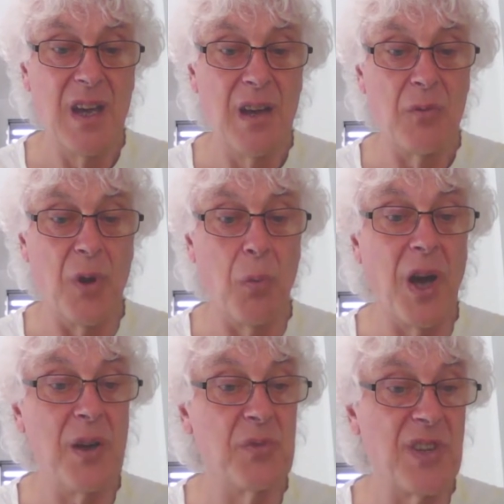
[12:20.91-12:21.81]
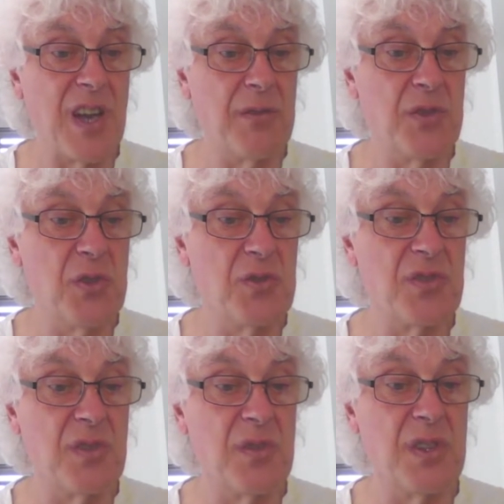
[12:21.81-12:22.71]
Well, white was now reduced
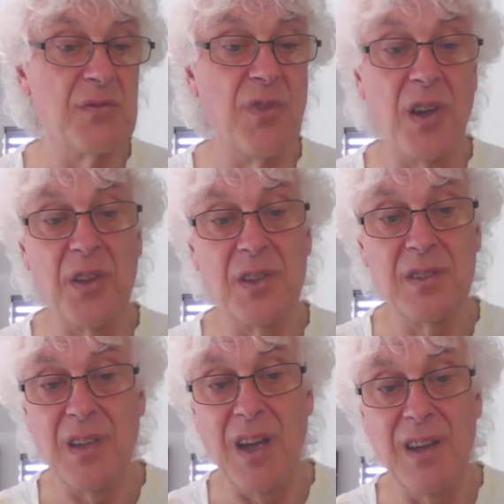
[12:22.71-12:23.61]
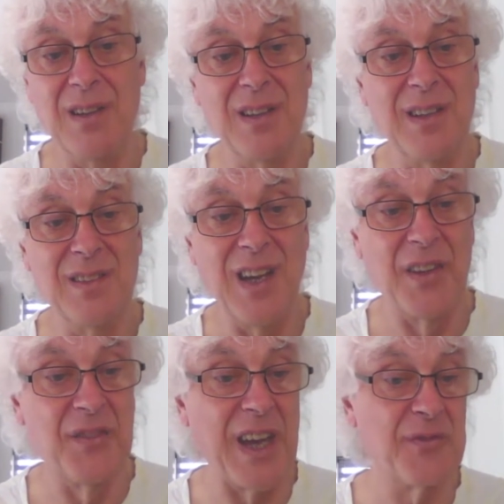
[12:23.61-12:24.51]
to this rather
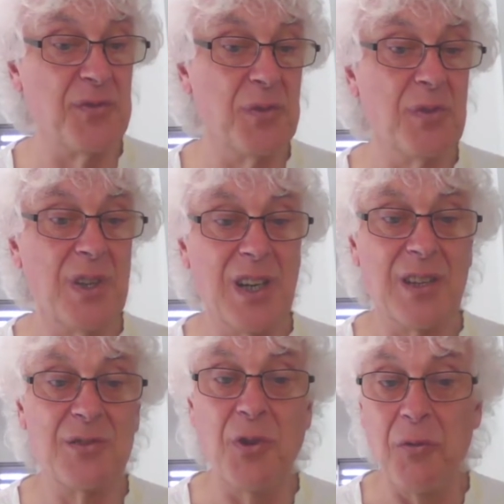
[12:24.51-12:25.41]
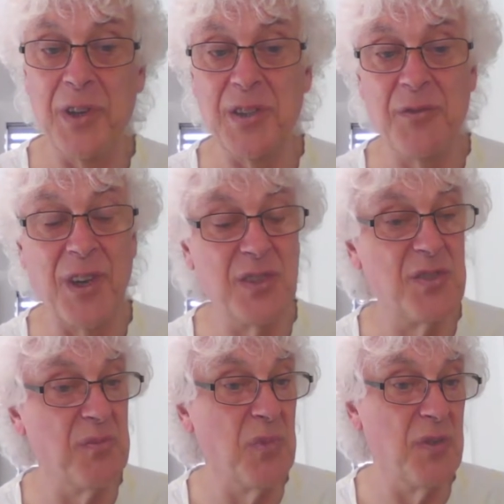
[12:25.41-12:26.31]
unnatural grovelling defence
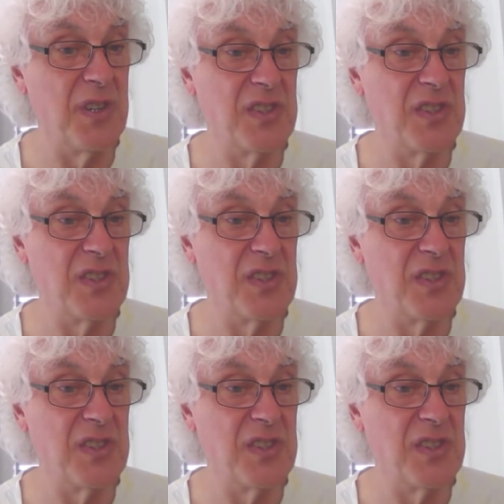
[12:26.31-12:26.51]
of moving his